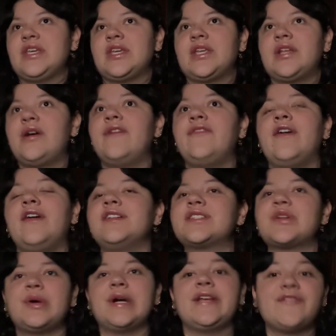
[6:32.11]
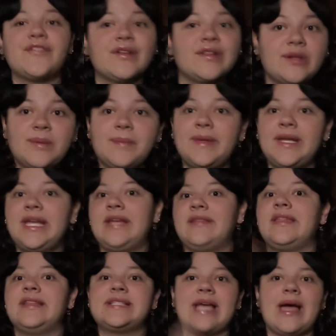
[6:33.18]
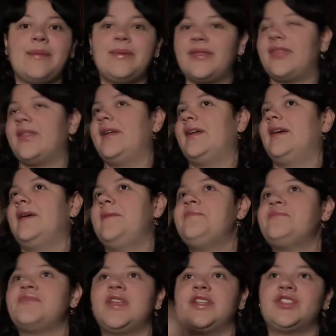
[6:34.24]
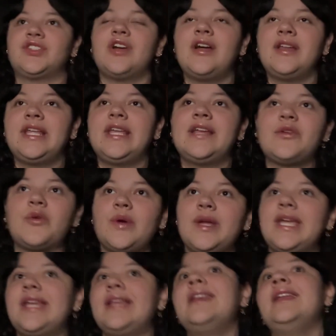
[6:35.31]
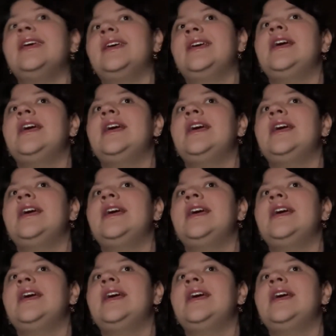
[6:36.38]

You know, it follows Quinn for a little bit, then Tabitha, then Johnny and Quinn,